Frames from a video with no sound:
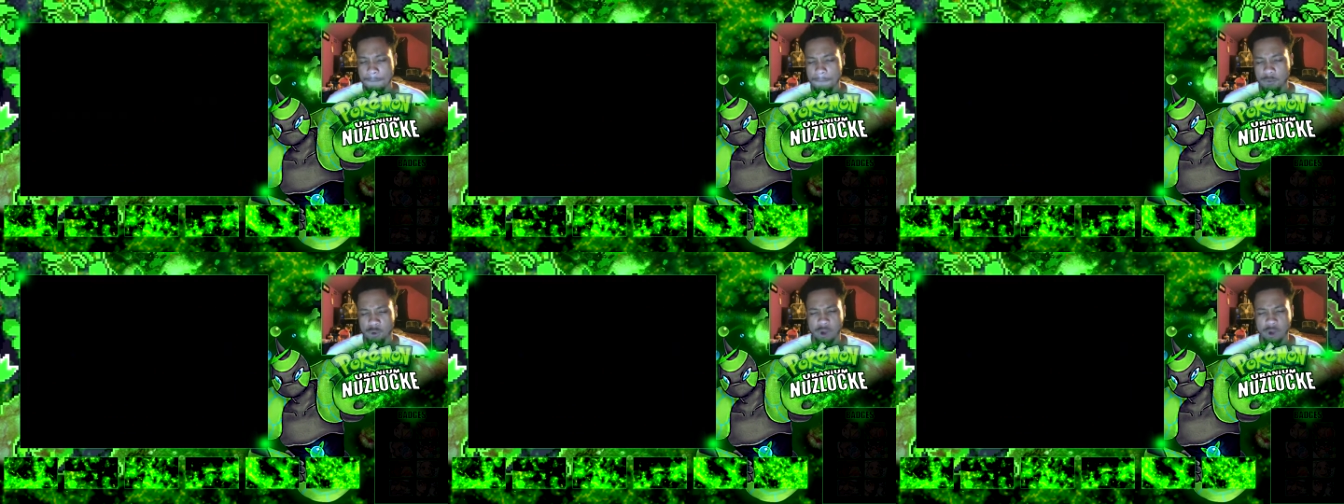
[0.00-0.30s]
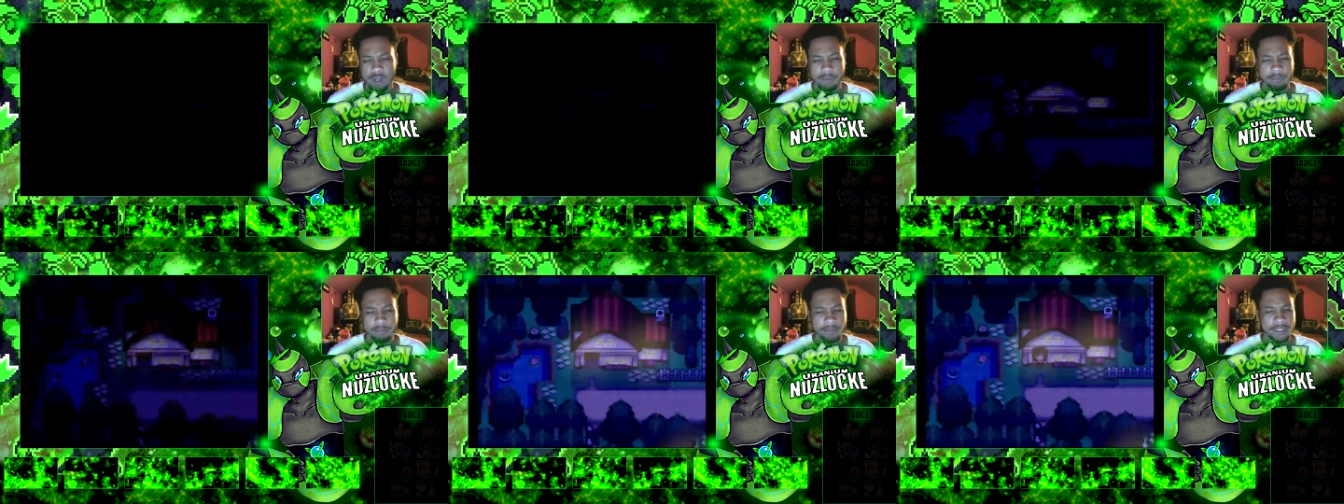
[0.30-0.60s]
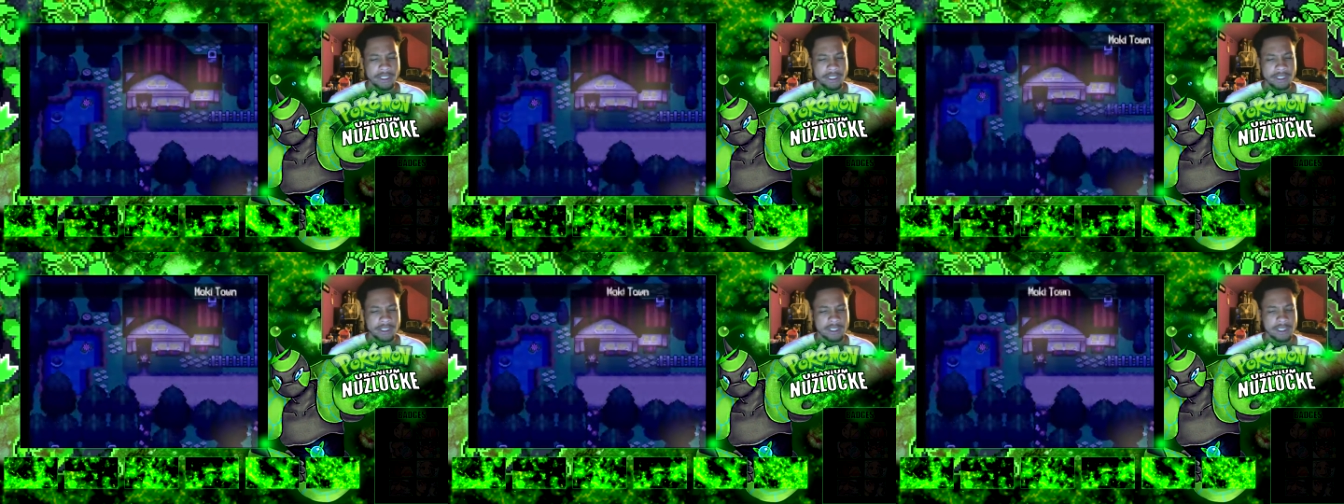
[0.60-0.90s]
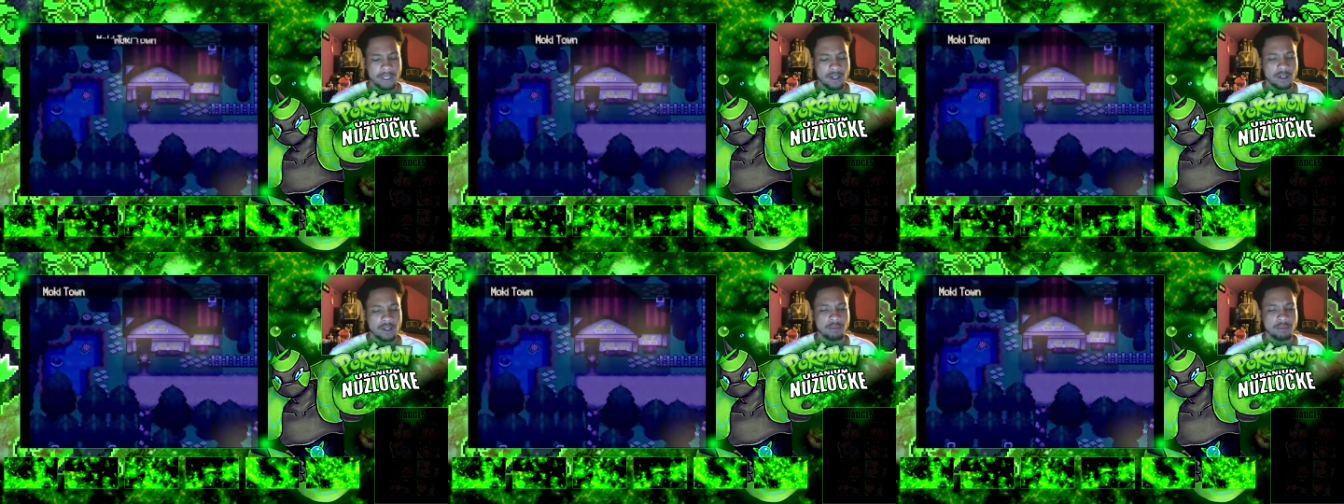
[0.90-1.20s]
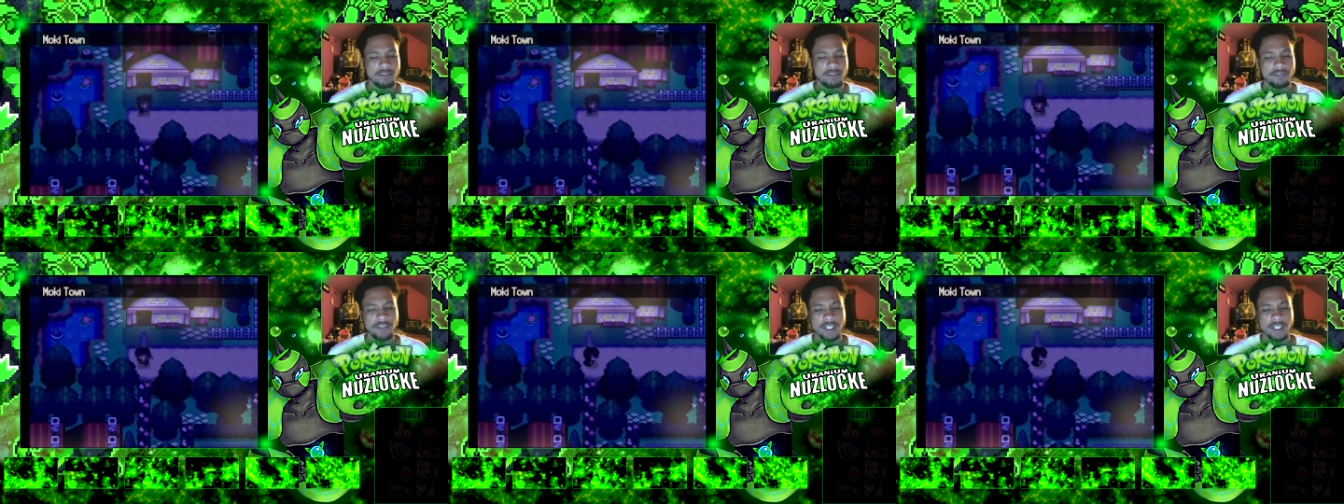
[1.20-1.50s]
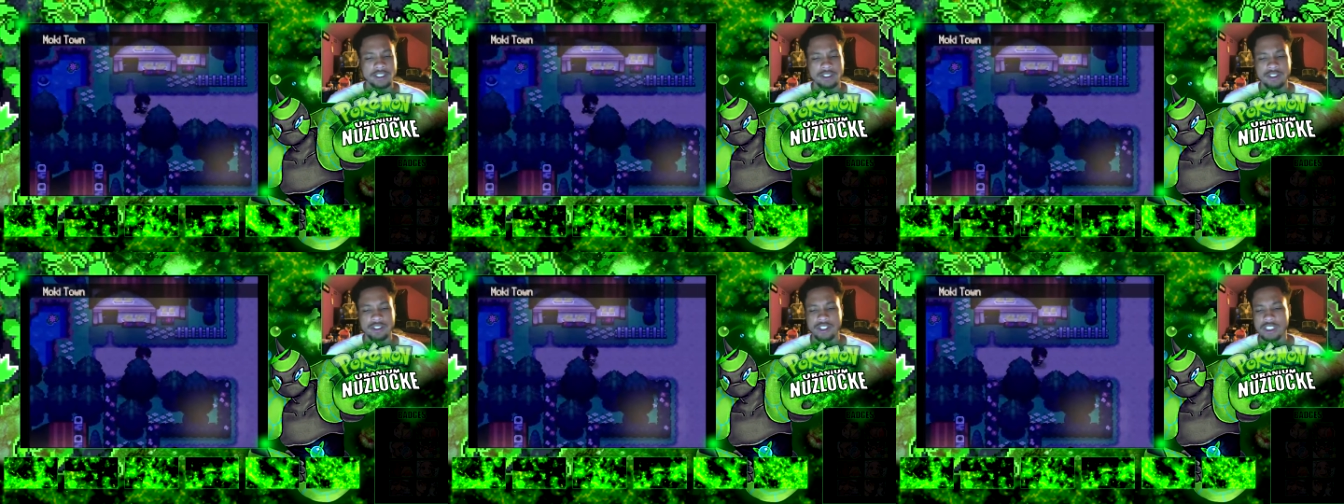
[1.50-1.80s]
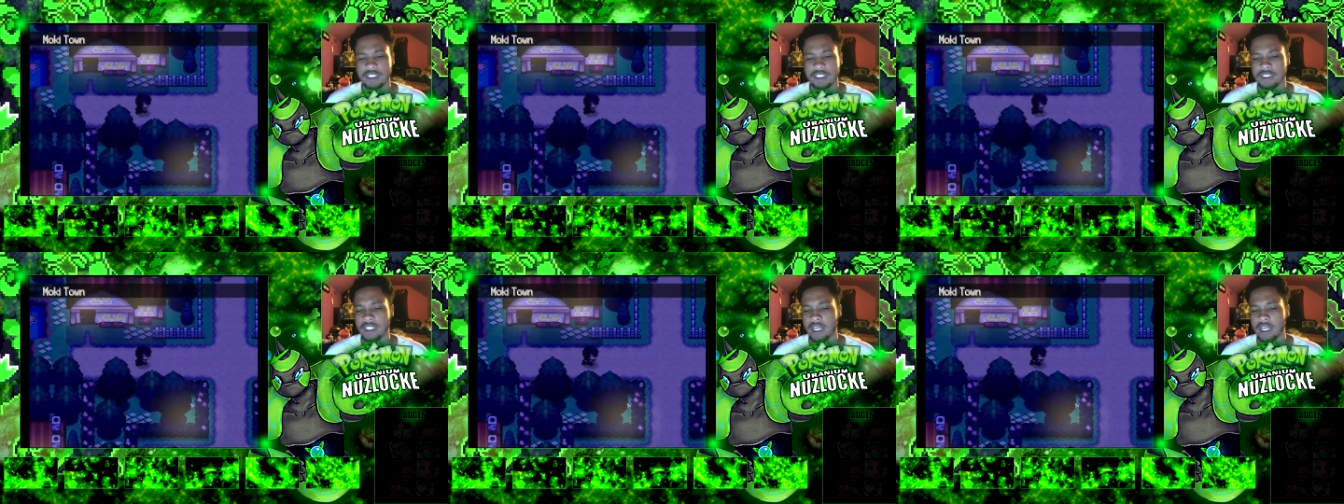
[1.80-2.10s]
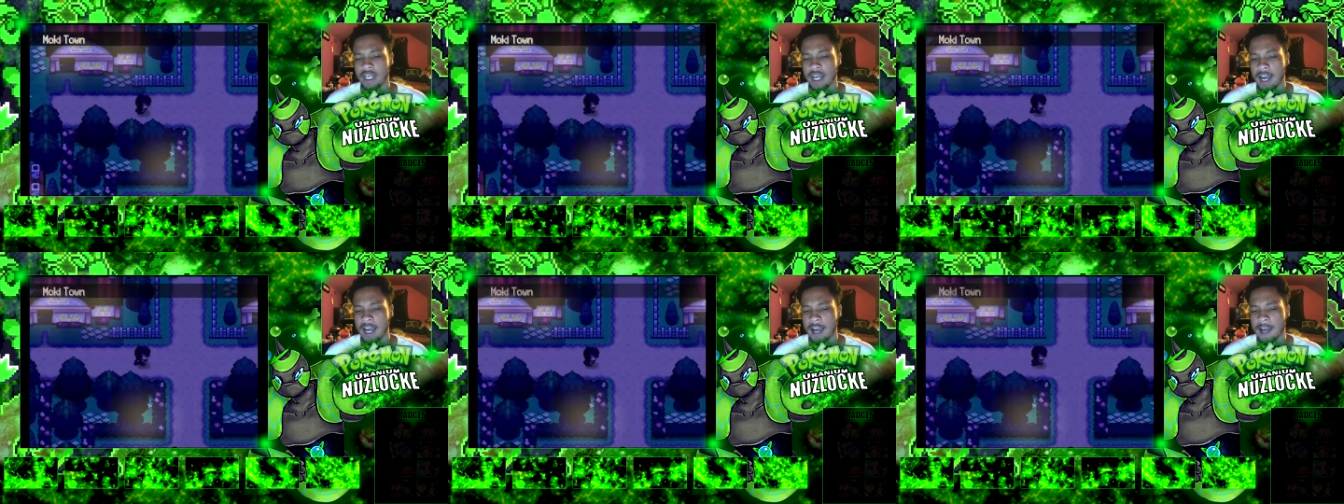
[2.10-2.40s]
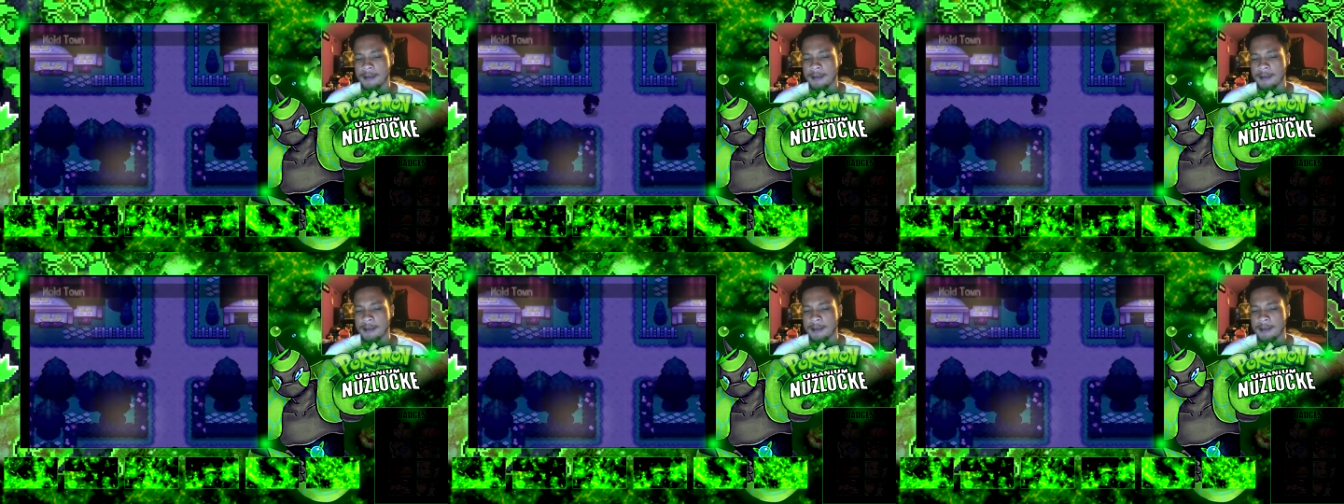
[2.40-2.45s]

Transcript: wanting me to tell the professor she said hi.